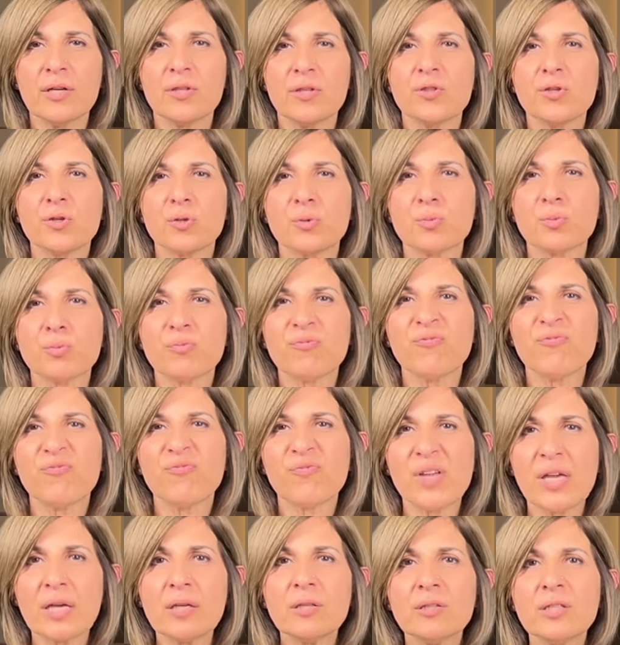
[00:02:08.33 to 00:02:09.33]
They're
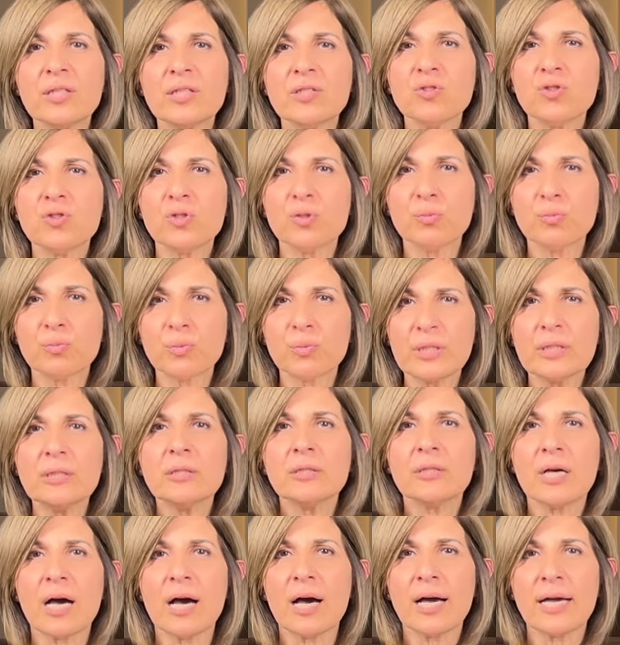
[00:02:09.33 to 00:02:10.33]
failing to
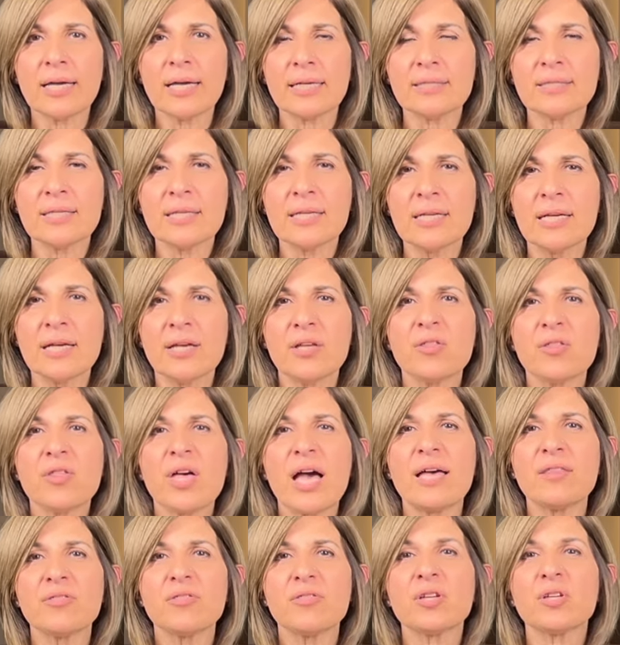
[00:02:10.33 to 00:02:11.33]
realize
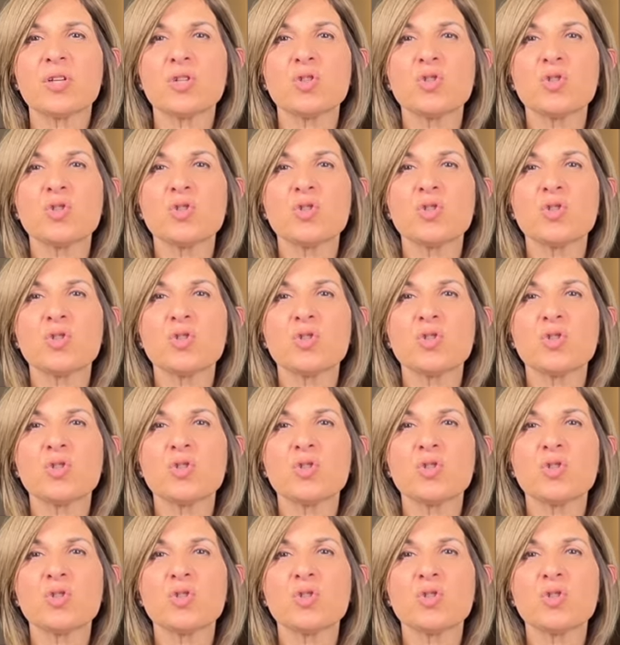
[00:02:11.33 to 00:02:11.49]
that their